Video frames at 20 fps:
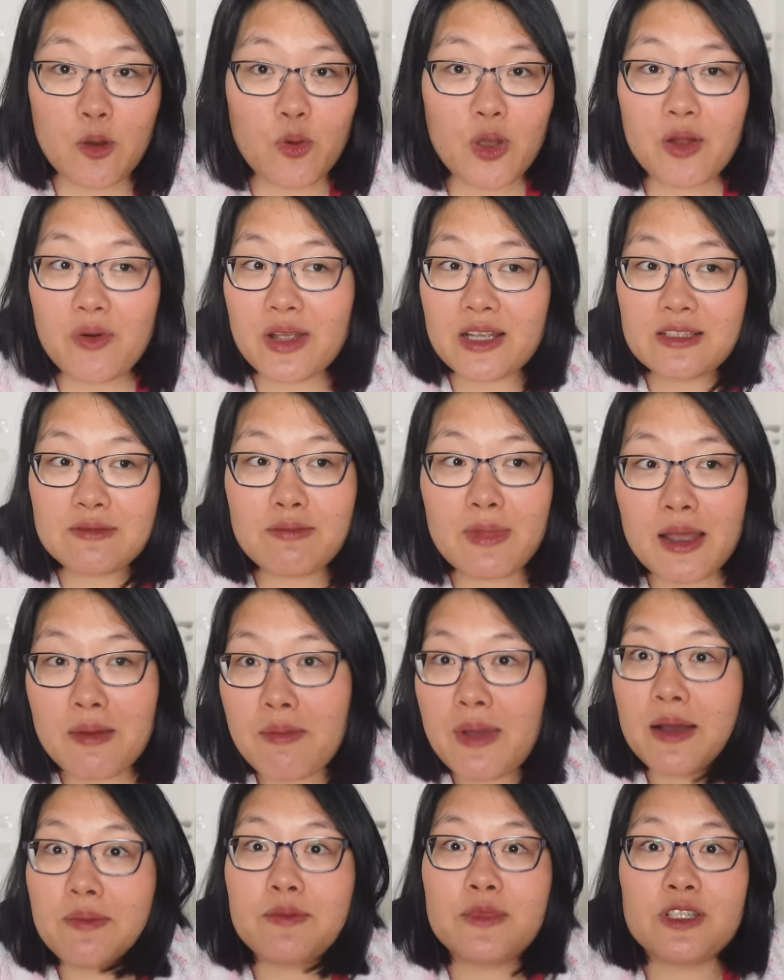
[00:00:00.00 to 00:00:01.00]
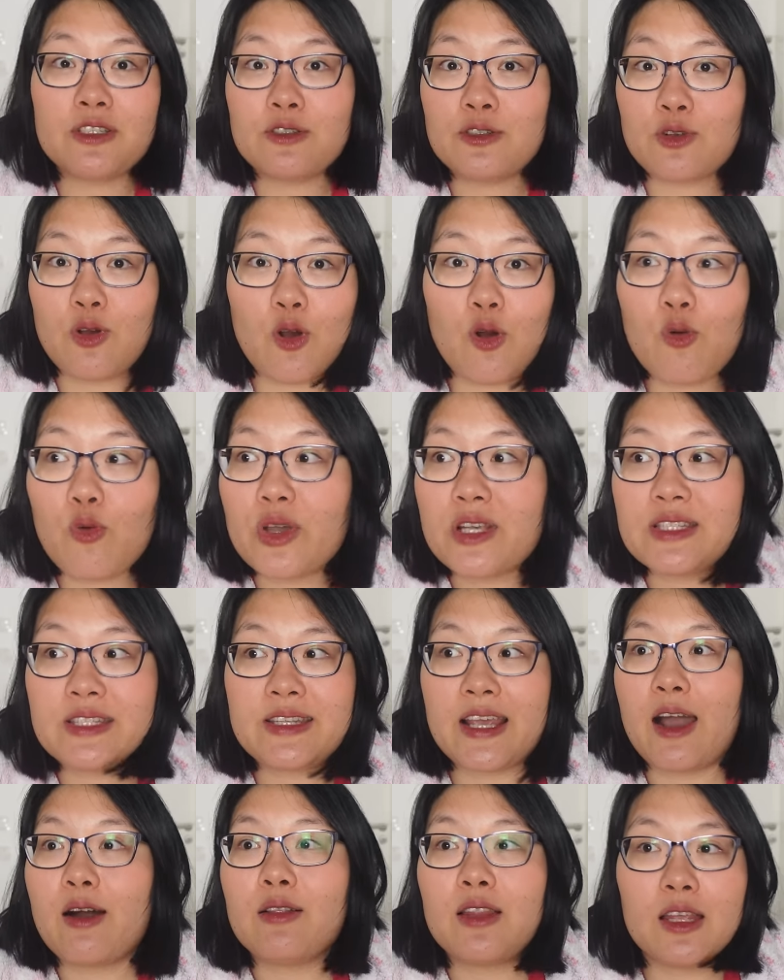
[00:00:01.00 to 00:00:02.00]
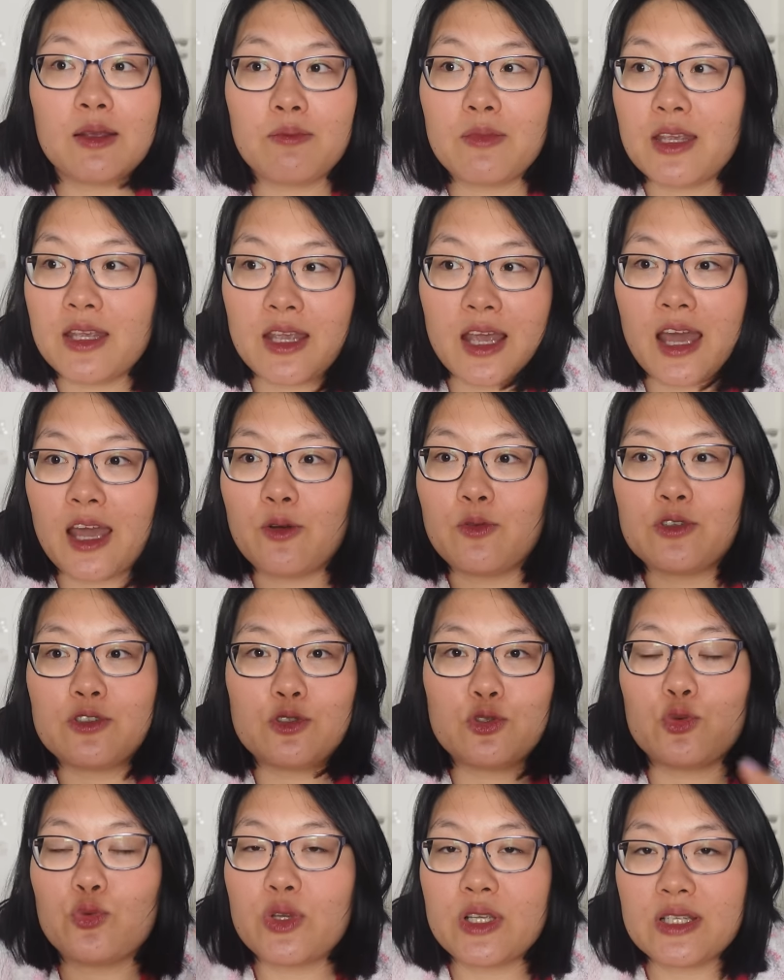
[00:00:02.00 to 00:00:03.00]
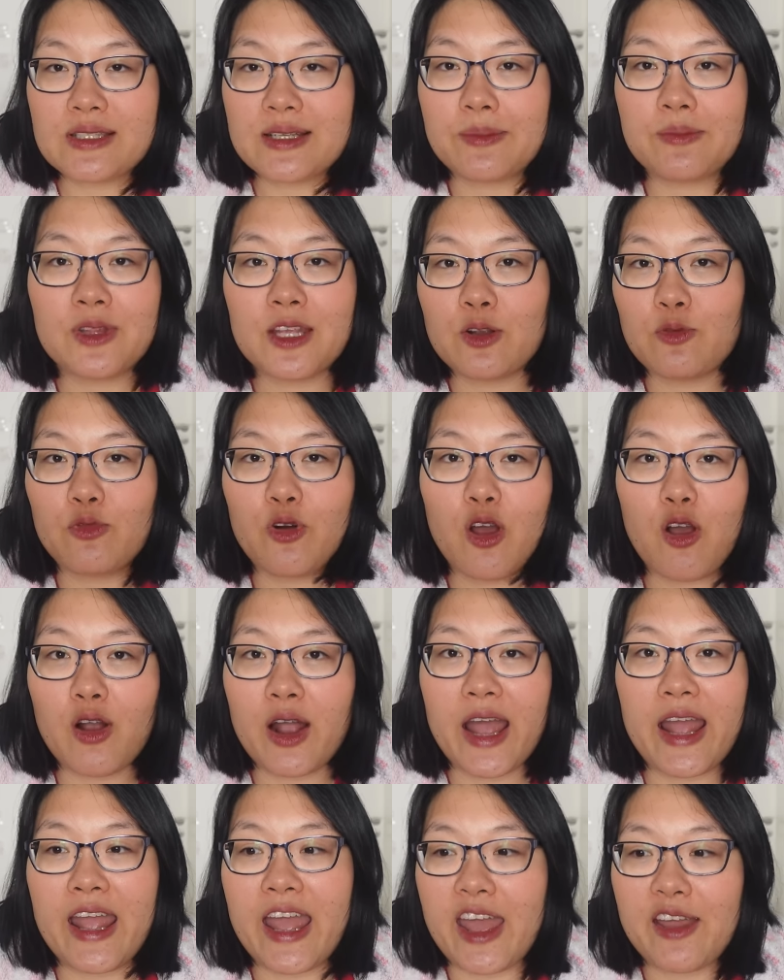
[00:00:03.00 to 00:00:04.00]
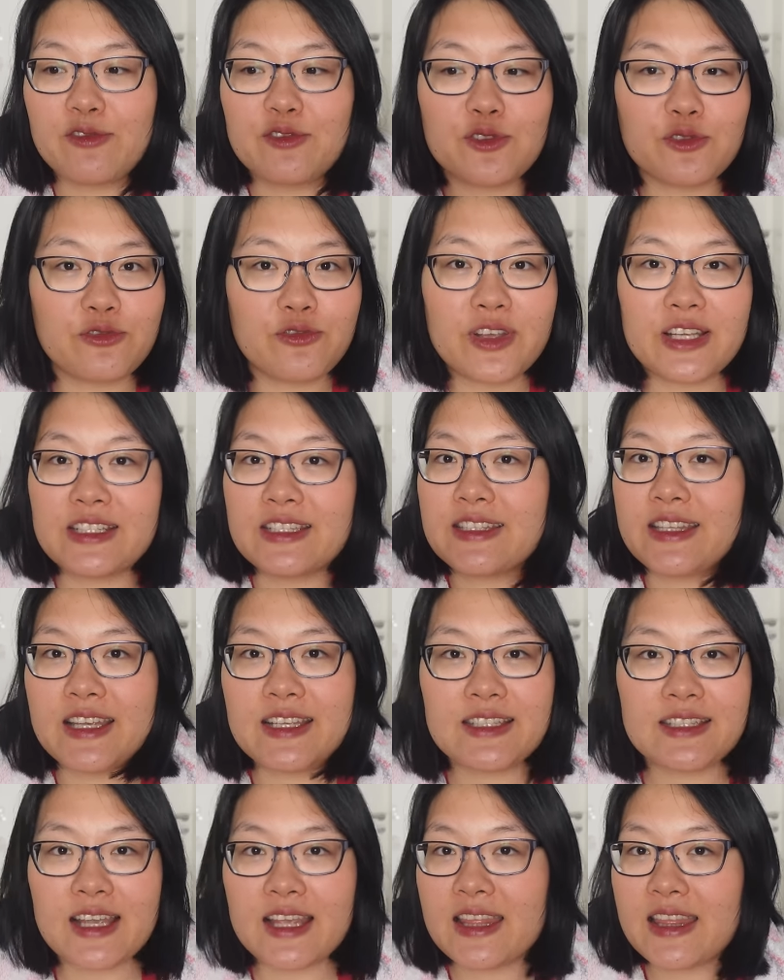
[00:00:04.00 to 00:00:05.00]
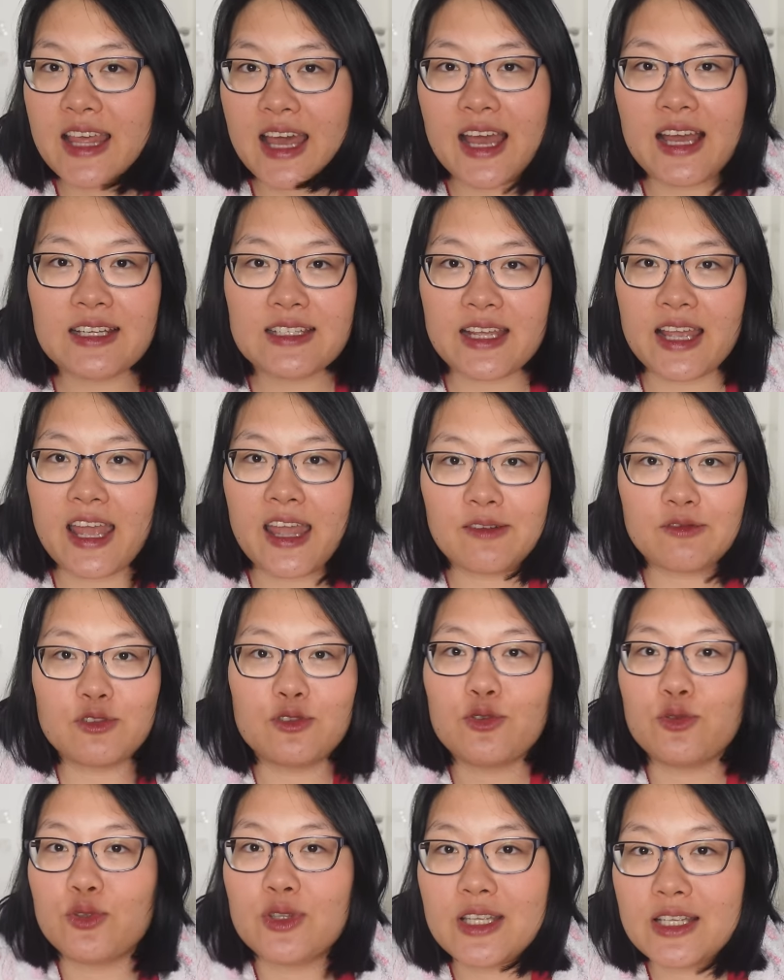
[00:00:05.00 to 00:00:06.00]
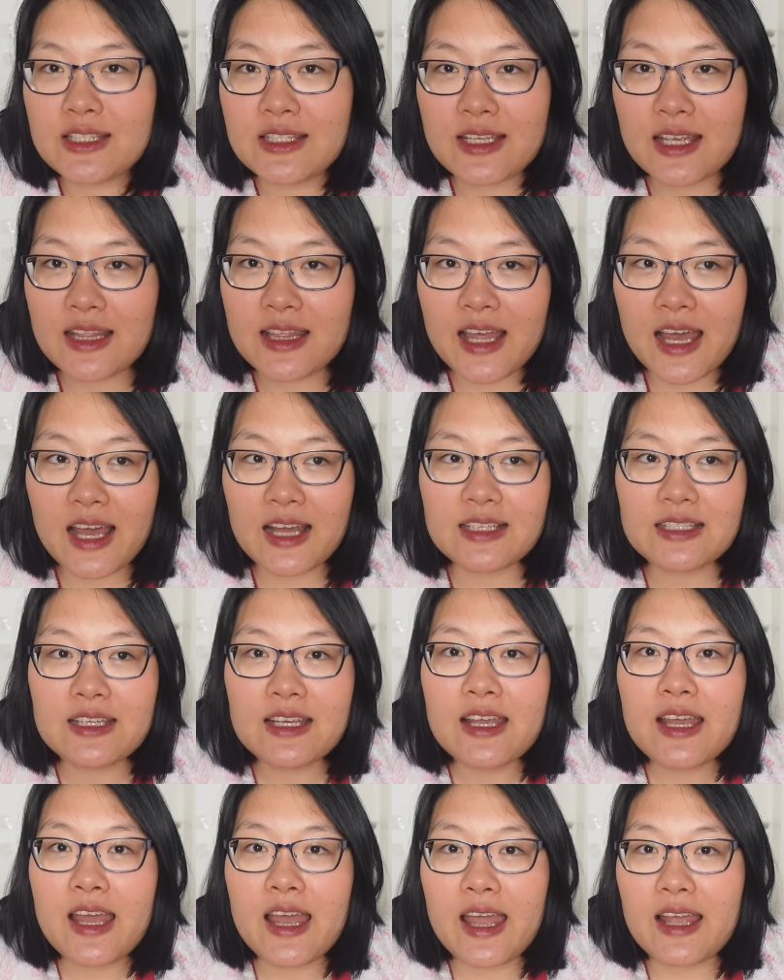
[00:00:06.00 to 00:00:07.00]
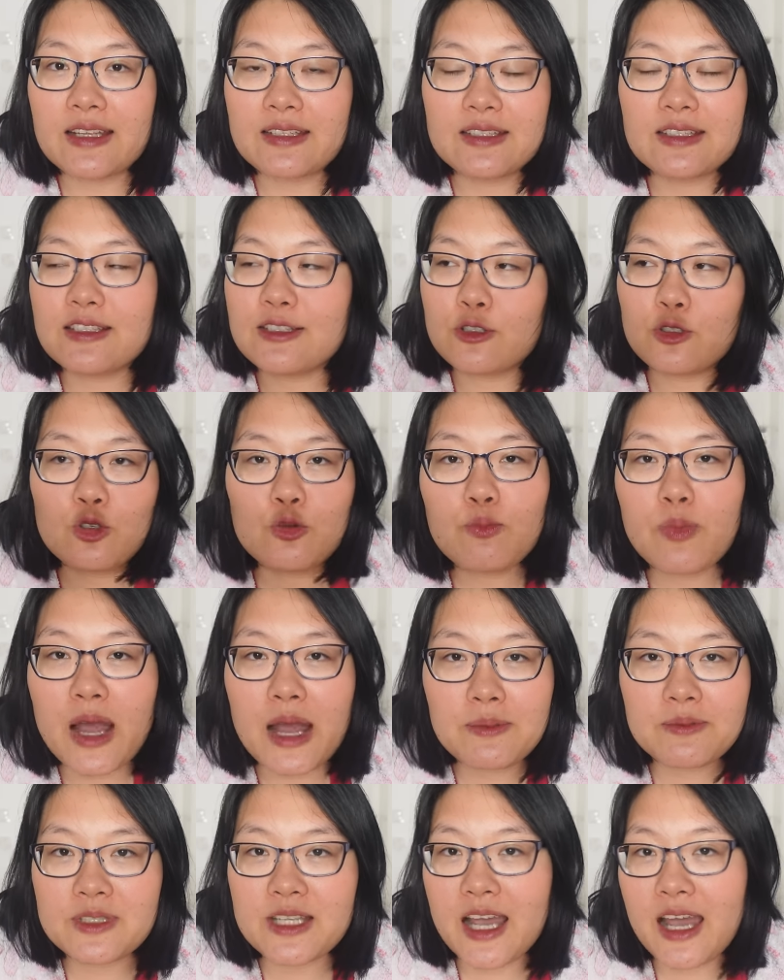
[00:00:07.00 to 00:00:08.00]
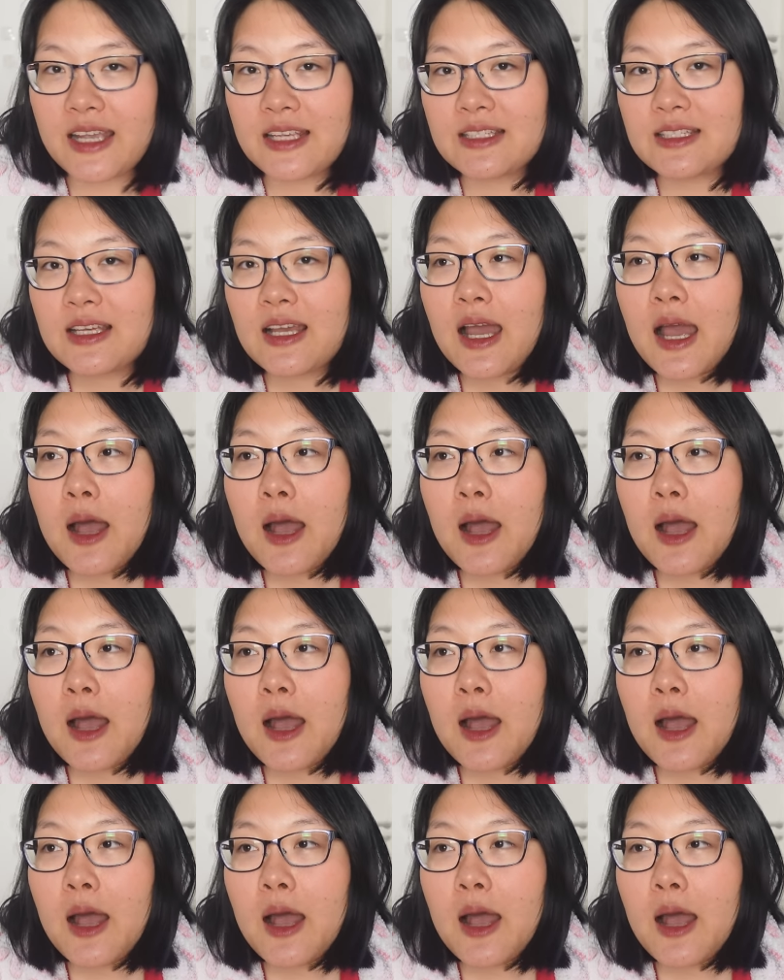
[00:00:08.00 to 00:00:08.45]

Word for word: Whereas my mom is always telling me I was doing something wrong. I have to fix this and that. I have to do this and that. And she is super uptight.